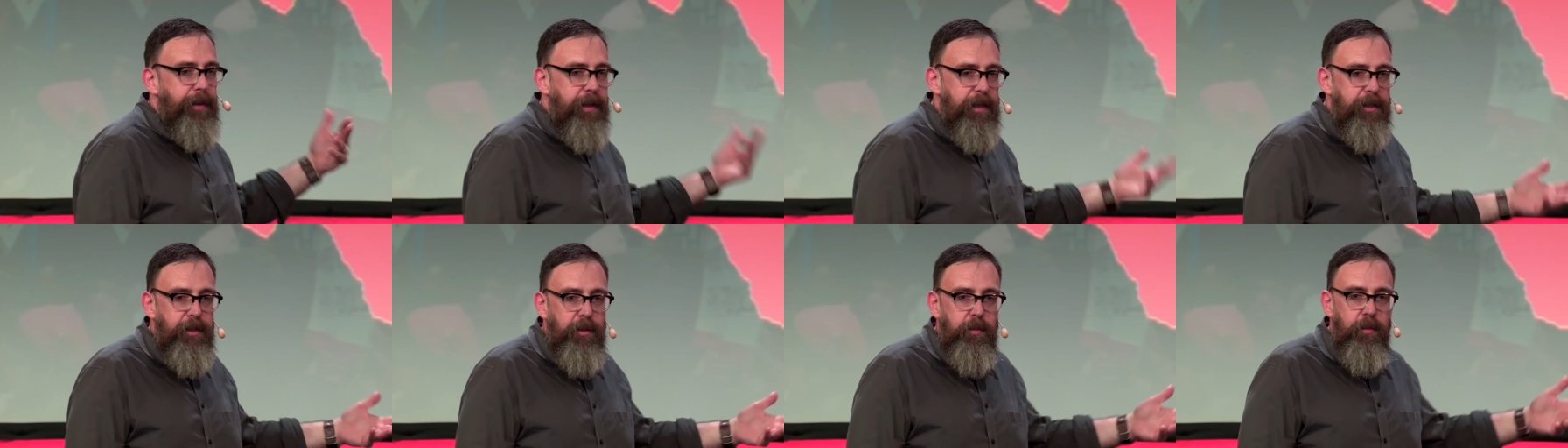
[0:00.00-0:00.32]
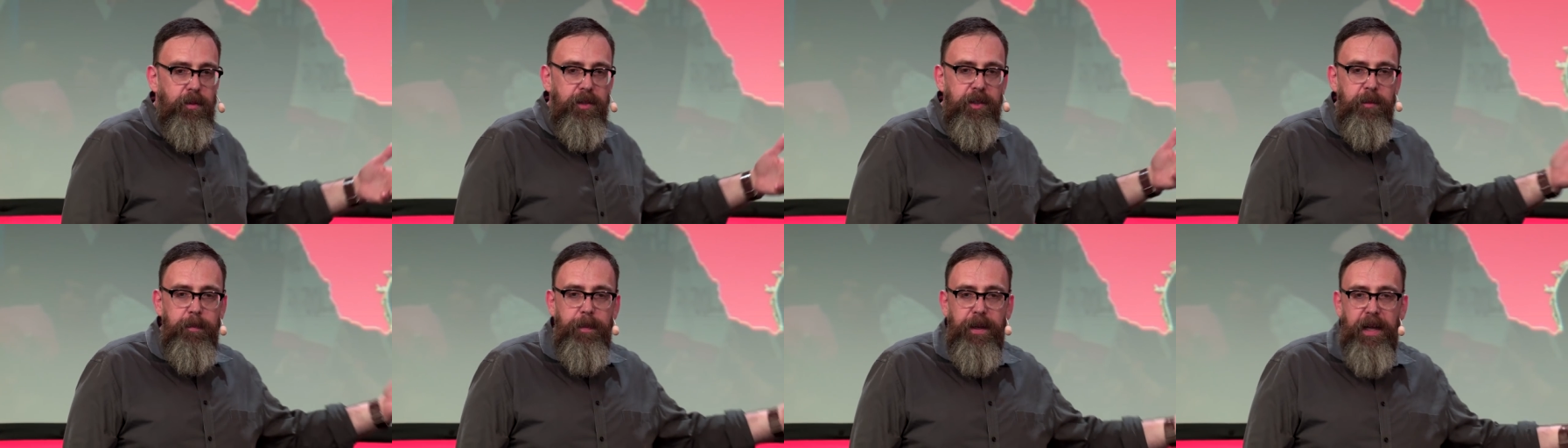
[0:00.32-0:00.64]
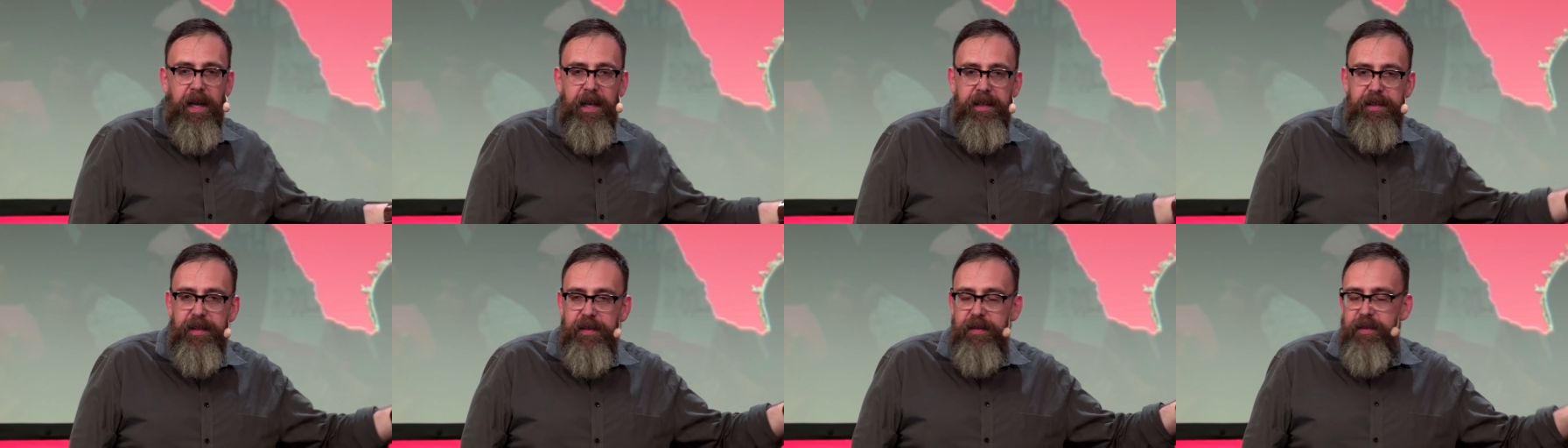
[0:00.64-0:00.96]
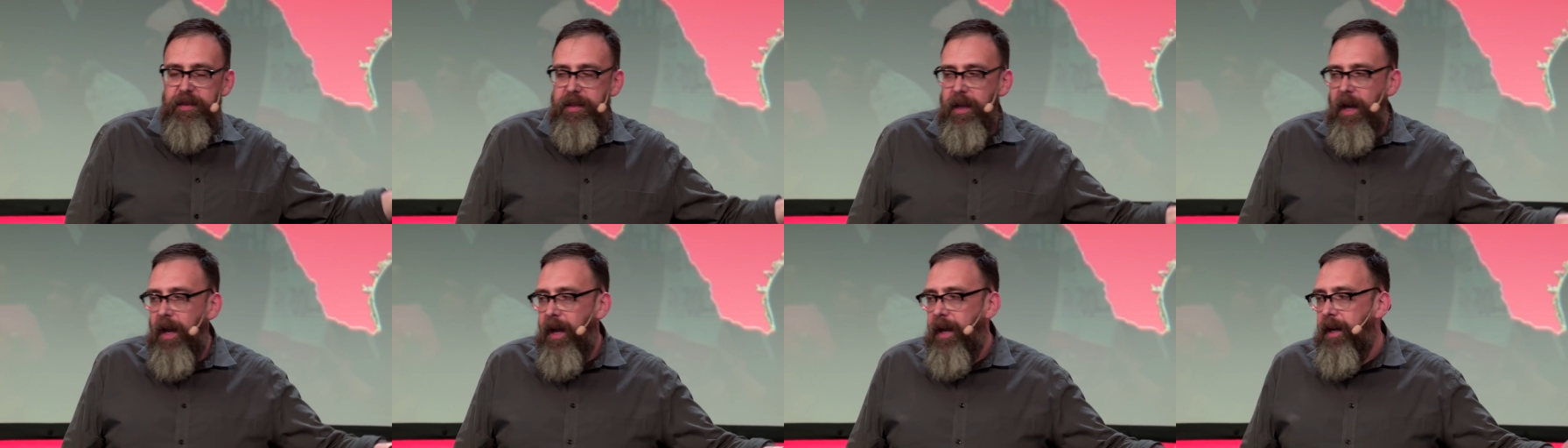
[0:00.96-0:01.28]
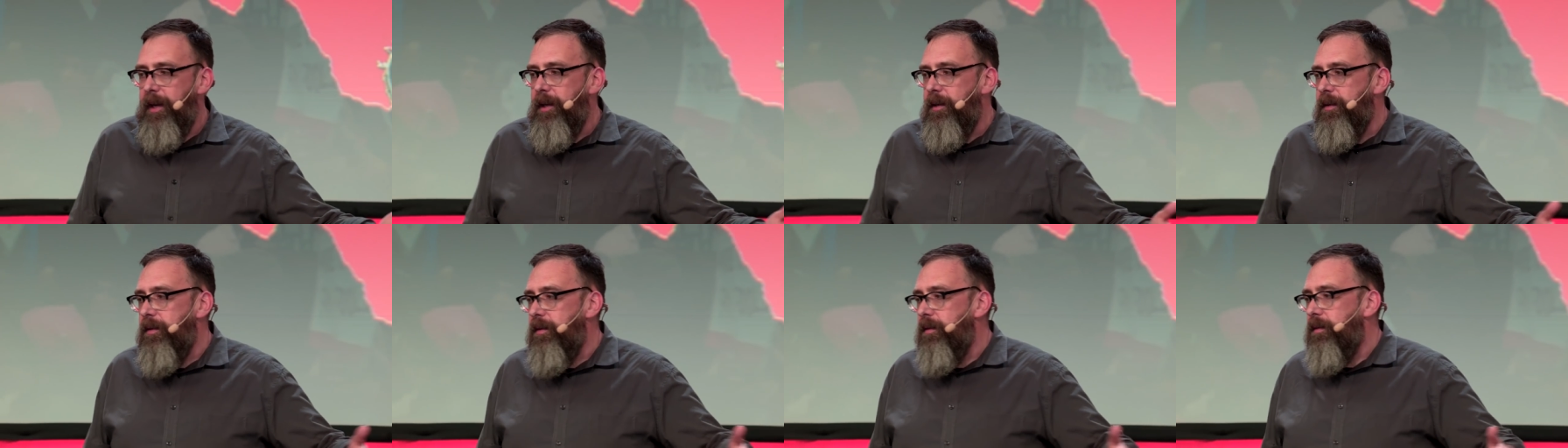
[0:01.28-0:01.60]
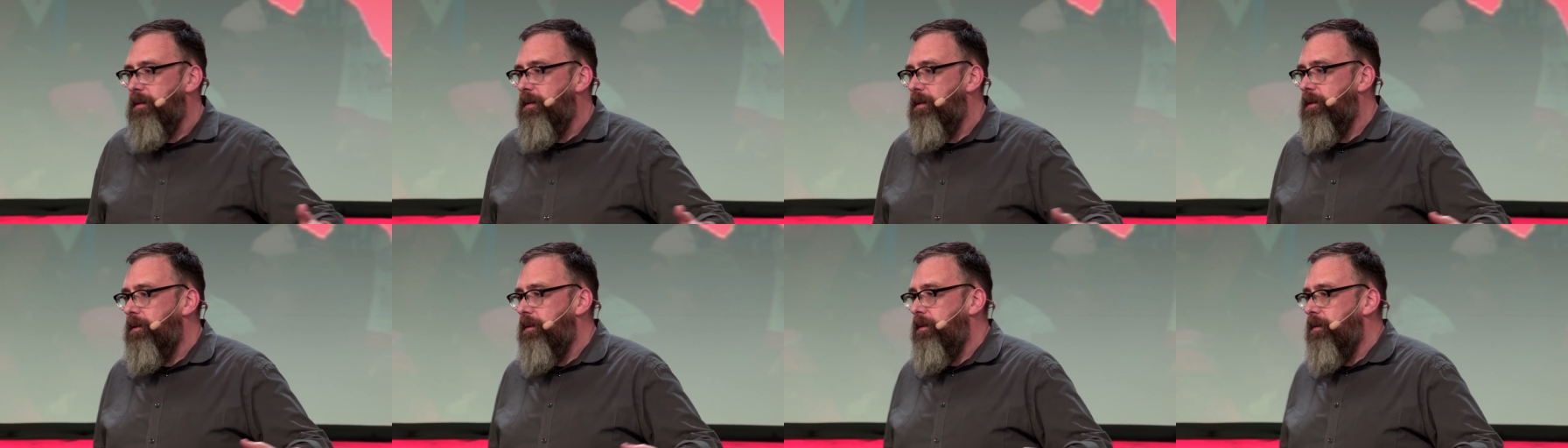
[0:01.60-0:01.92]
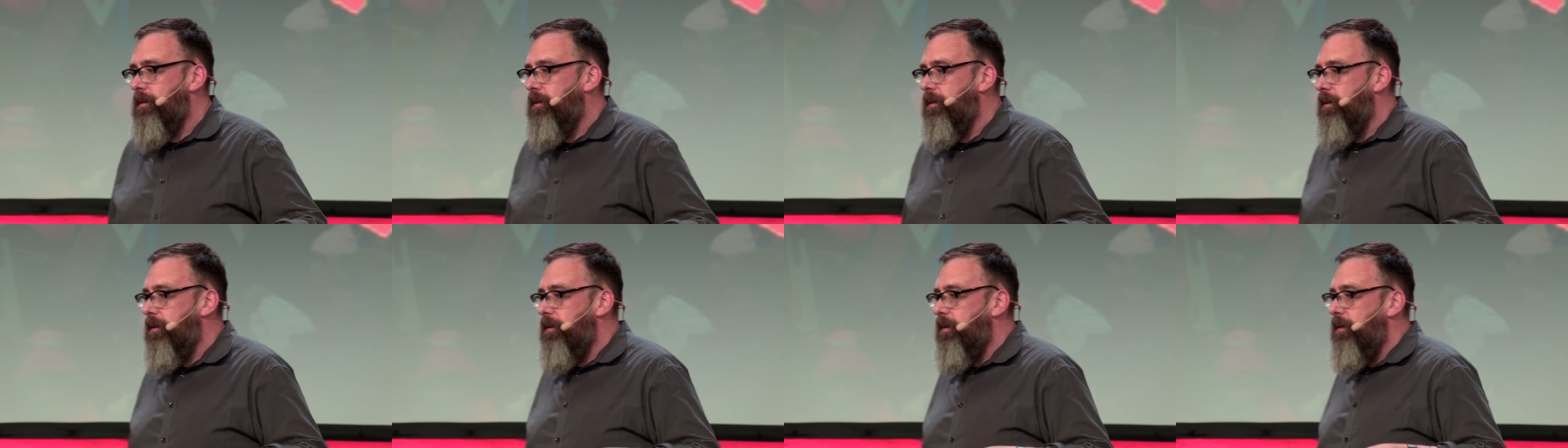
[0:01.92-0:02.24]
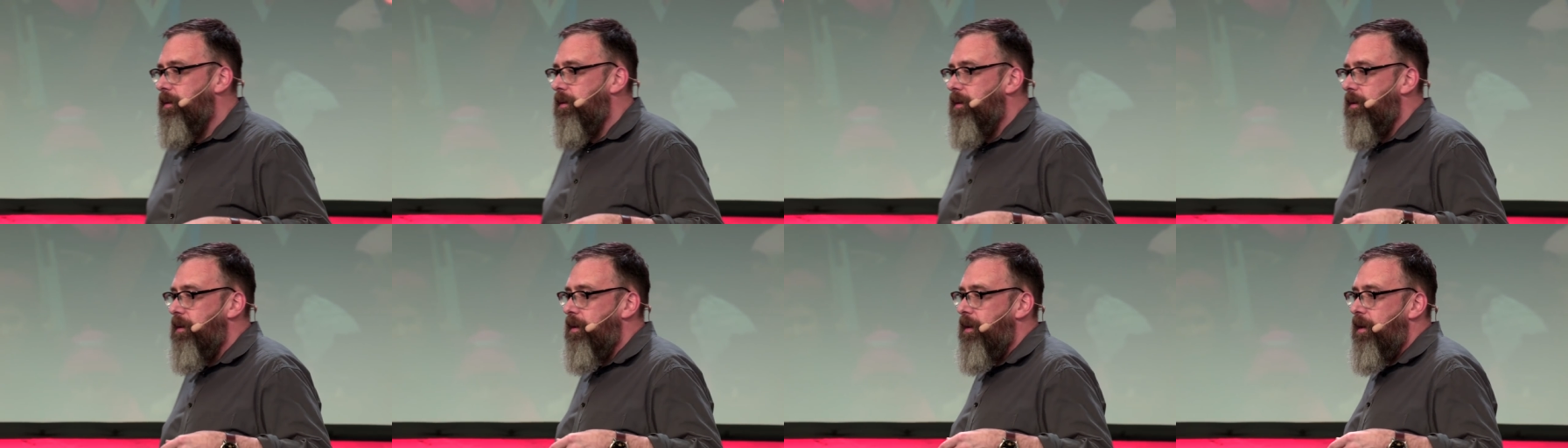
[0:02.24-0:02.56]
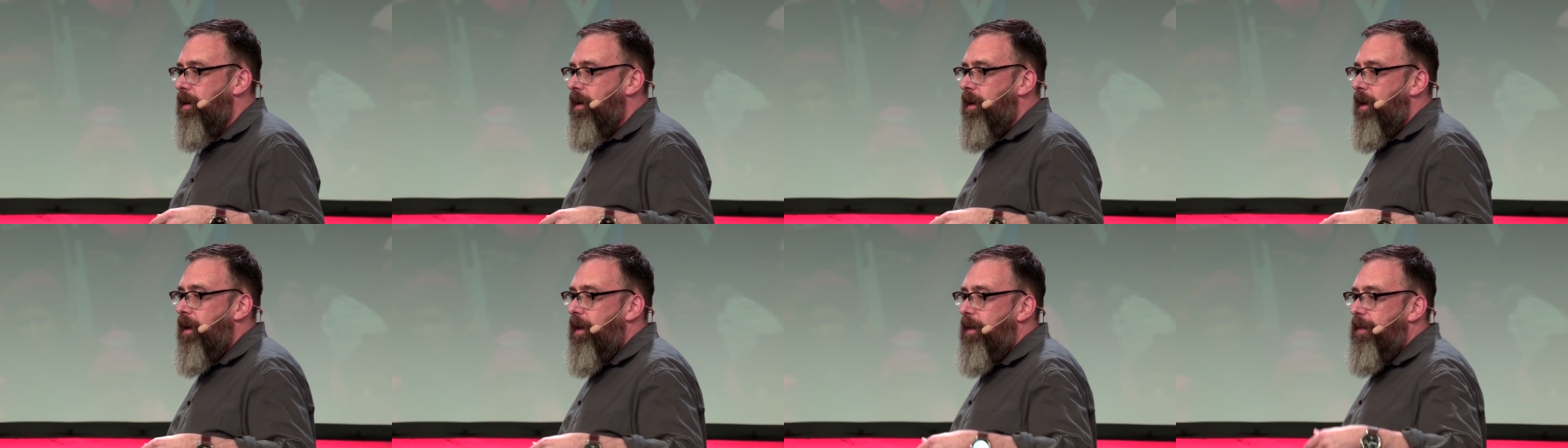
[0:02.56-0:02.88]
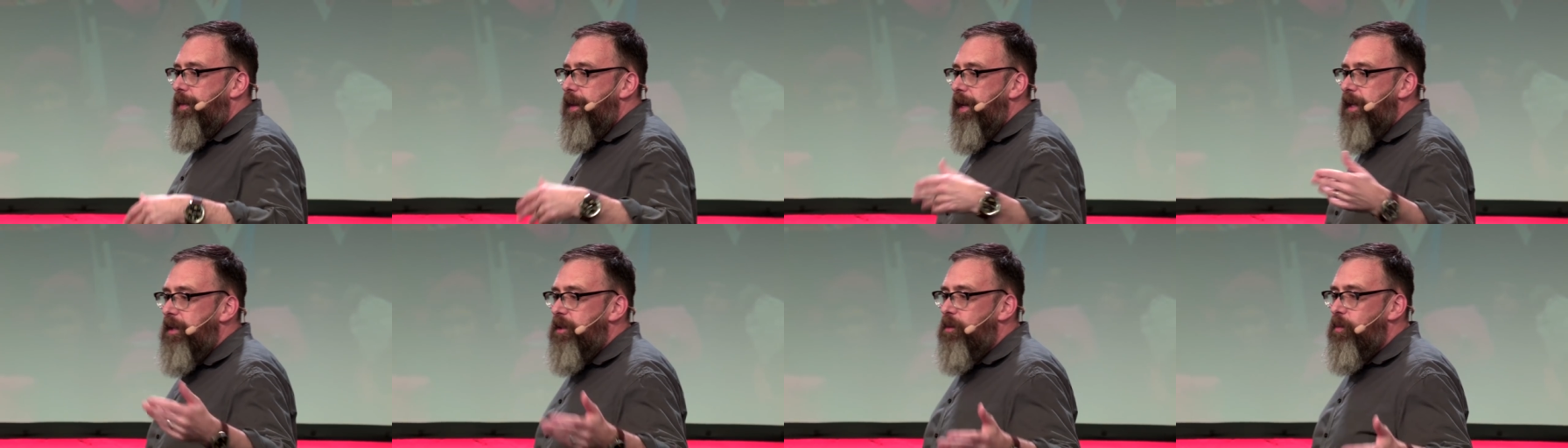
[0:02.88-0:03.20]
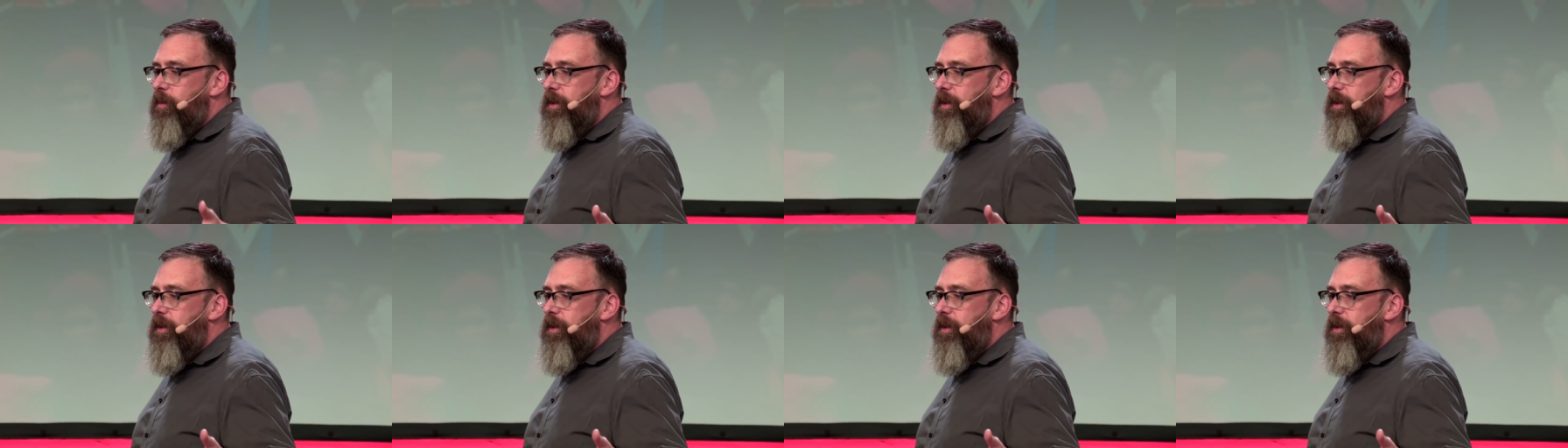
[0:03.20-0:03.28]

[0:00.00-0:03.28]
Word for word: This was by design. This